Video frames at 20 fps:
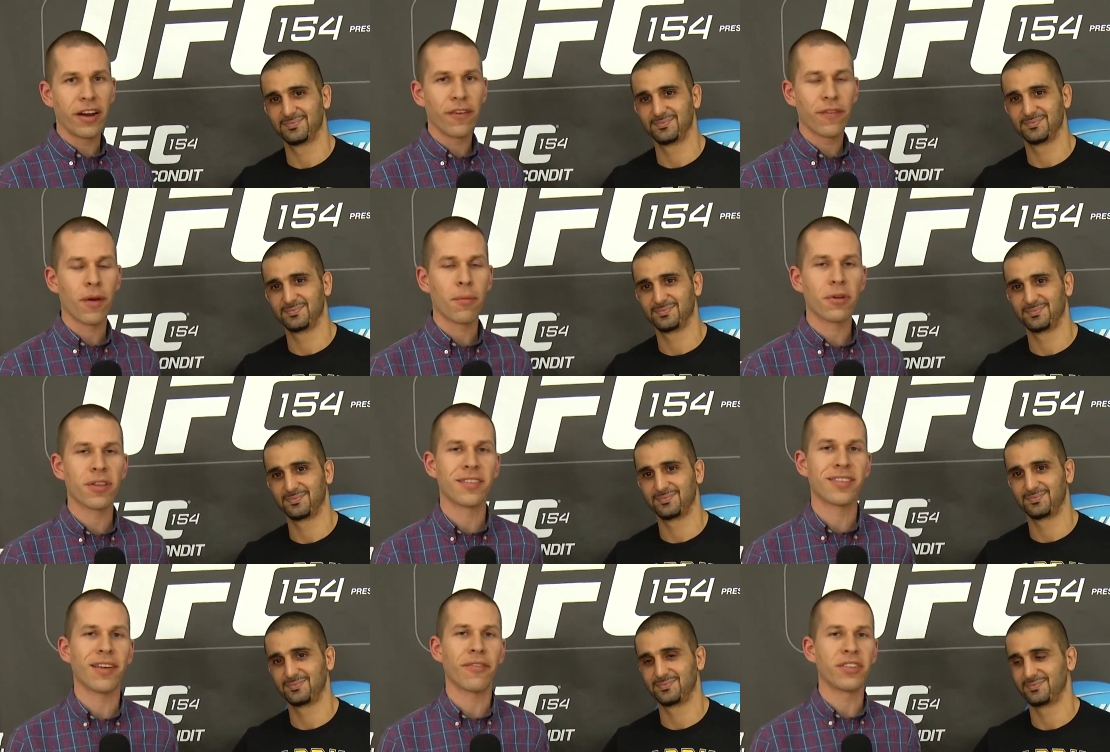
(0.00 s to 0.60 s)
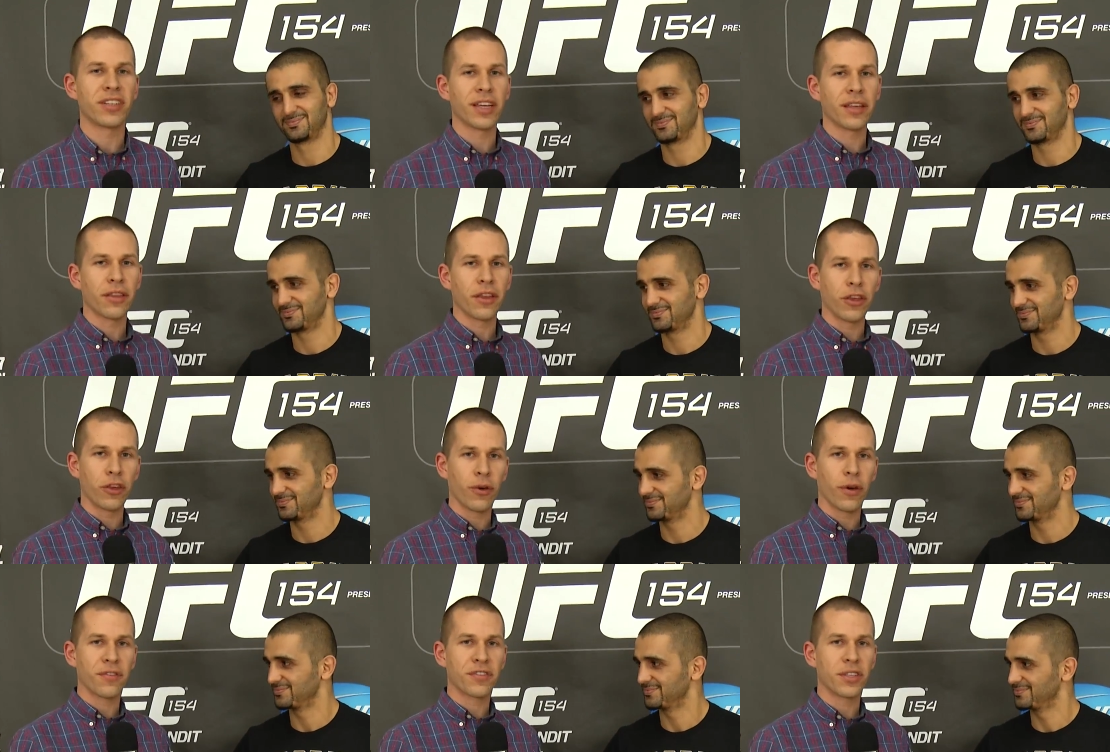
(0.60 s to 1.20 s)
Speaker 1: November the 17th,
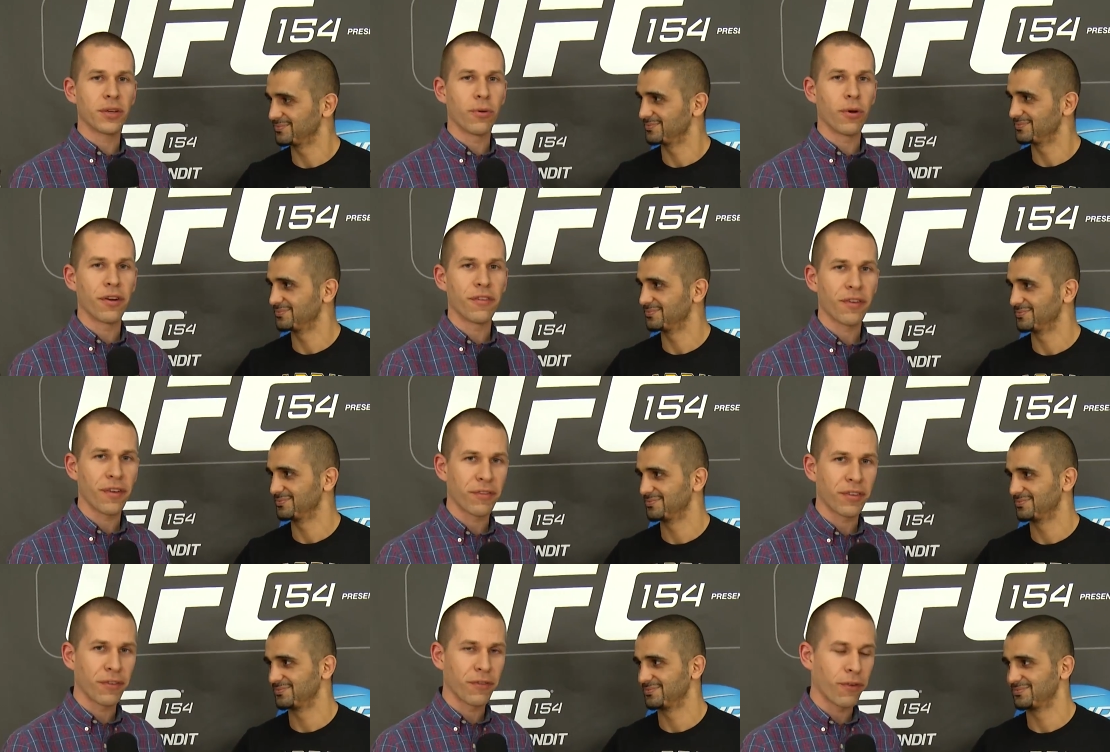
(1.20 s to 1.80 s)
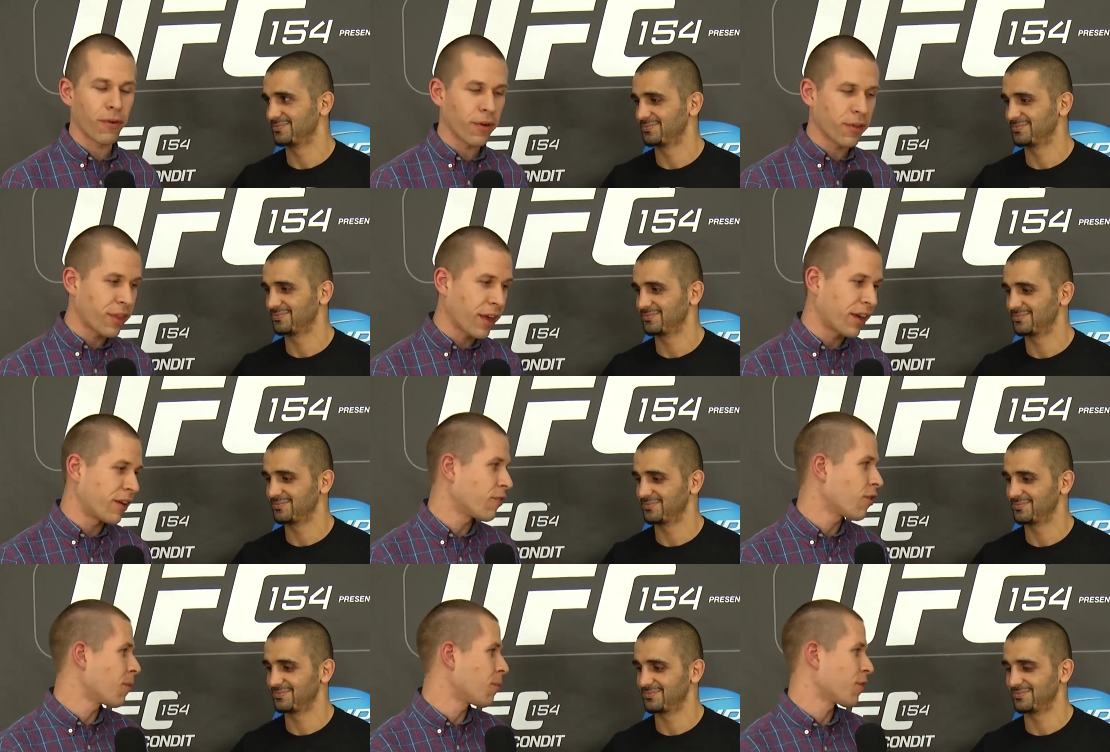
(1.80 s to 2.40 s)
UFC 154. Thank
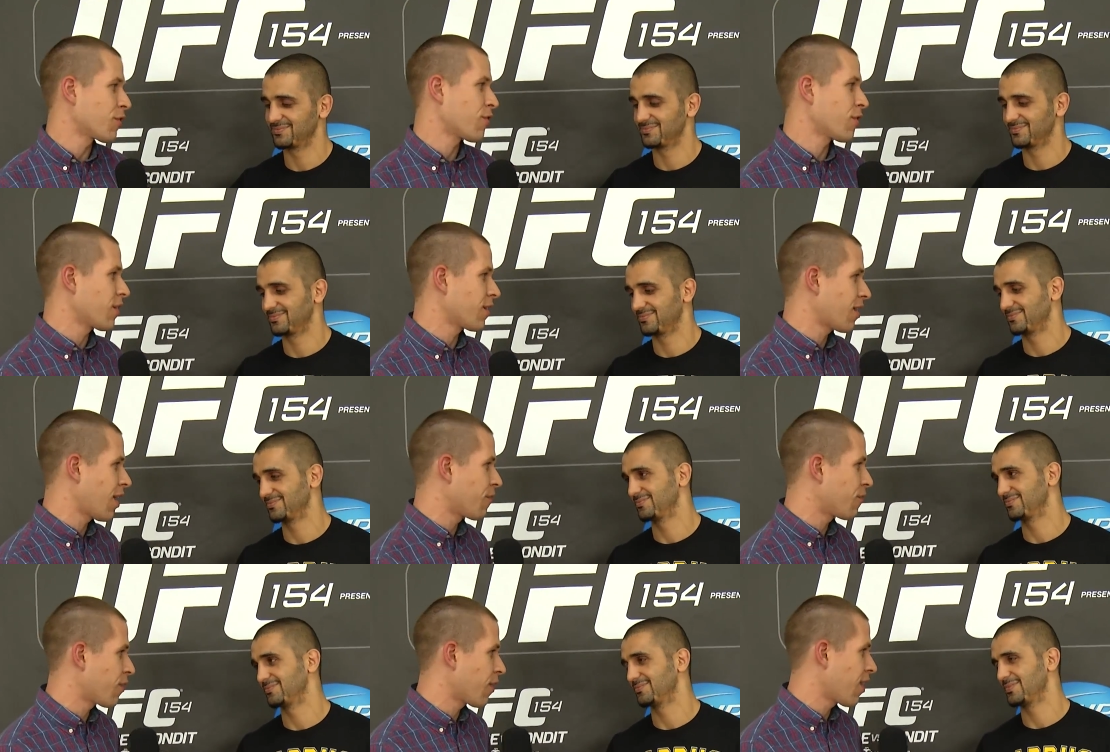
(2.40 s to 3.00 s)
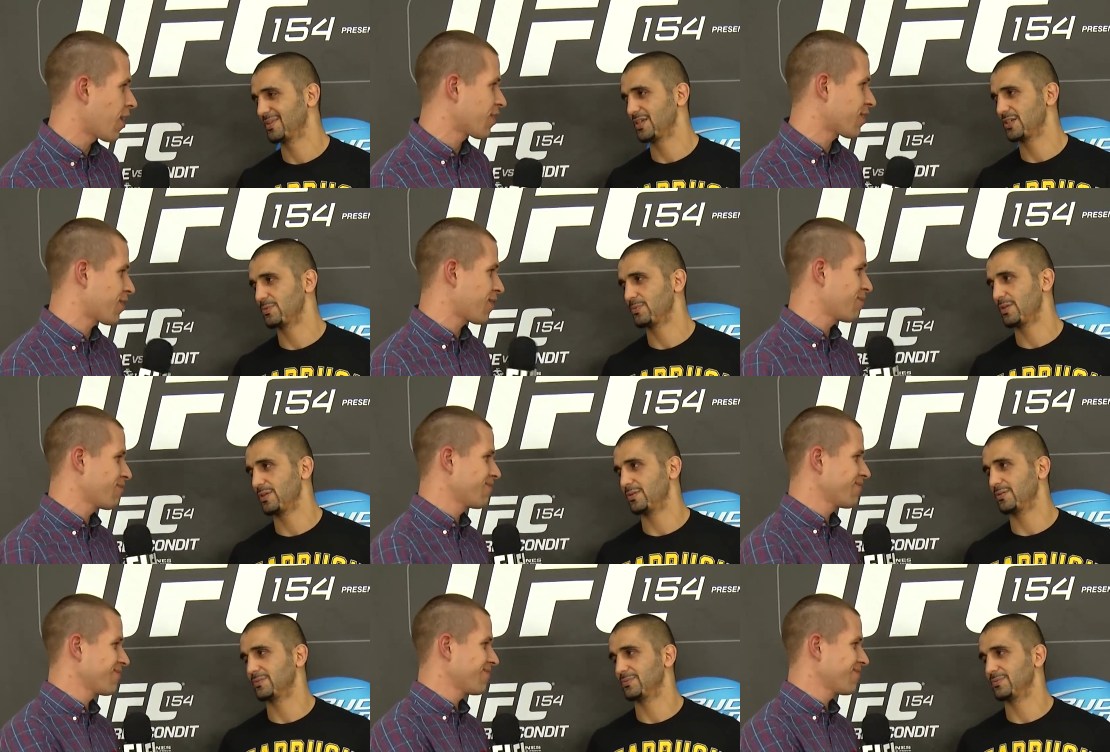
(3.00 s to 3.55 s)
you very much for the time for us.